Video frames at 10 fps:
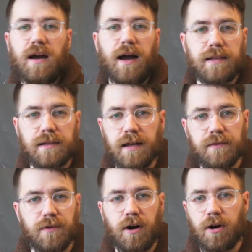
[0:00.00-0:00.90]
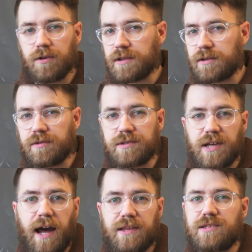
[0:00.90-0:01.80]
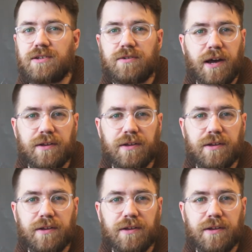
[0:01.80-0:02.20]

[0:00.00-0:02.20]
I love all the little dots that are